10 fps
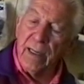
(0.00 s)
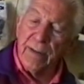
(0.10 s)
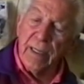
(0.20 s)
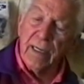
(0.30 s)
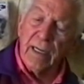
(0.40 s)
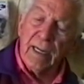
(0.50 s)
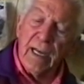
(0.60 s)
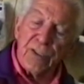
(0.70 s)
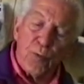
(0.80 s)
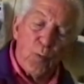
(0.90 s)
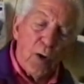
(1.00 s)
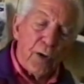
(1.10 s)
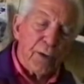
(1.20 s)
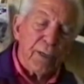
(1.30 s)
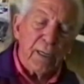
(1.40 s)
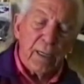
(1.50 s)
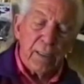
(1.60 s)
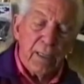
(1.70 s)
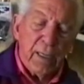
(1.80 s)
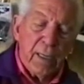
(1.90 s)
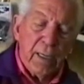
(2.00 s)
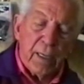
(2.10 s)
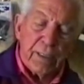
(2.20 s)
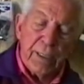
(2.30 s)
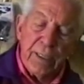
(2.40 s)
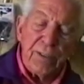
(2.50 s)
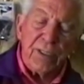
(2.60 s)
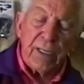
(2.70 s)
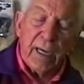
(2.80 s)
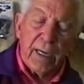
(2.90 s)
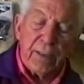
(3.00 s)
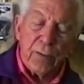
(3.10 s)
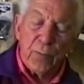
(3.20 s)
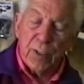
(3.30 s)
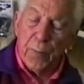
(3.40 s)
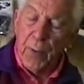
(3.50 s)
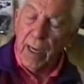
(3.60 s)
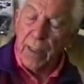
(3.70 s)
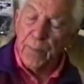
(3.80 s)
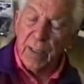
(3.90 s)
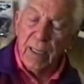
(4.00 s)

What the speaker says: Then it has the water on the inside with a pipe,